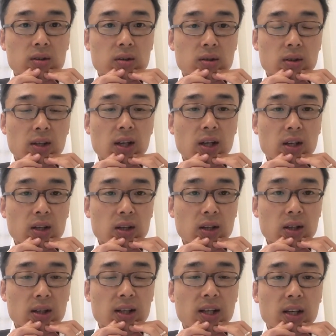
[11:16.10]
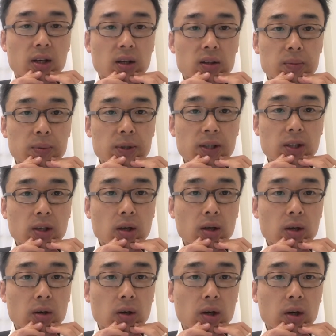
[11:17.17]
Okay, again opening.
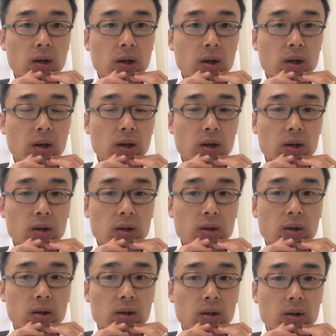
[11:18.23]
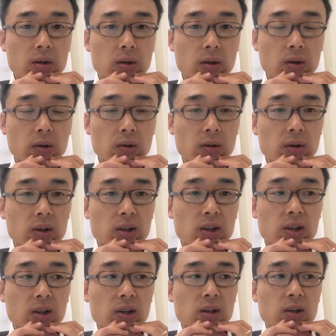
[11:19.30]
One, two,
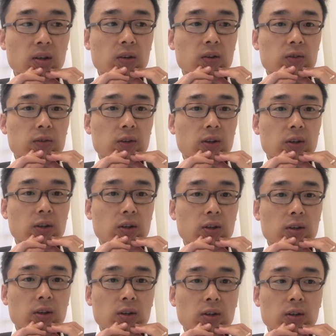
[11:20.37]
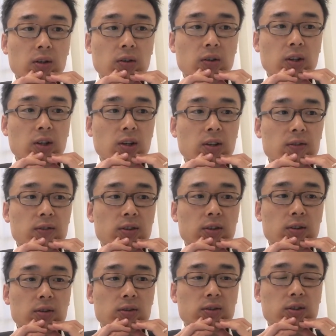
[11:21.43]
three, four, five,
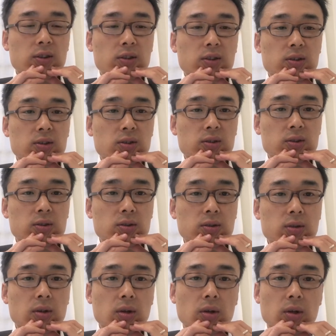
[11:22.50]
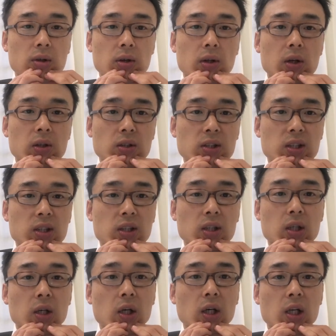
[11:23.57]
six. Closing.
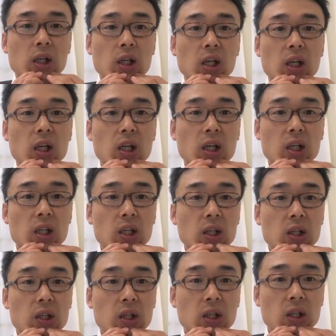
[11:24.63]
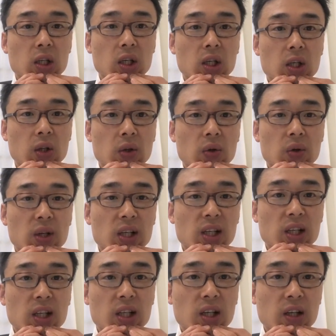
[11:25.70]
One, two,
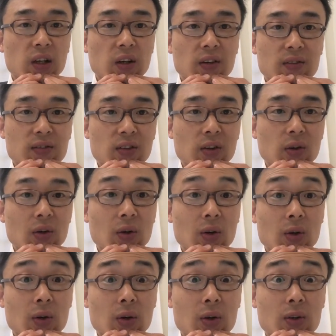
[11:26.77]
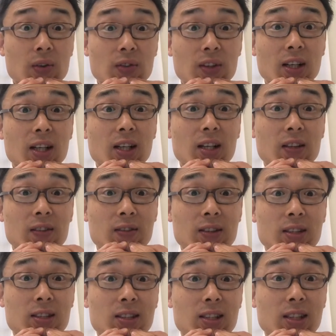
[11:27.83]
three, four, five,
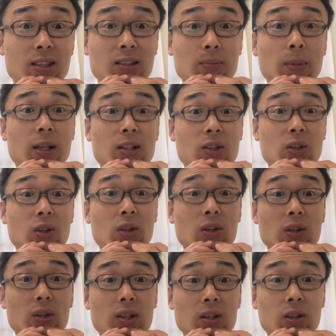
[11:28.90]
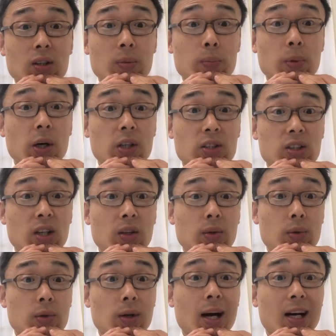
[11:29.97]
six. Make sure you're in good posture
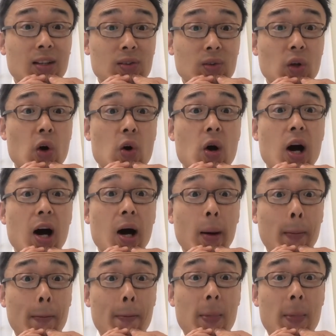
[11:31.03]
throughout, no harm.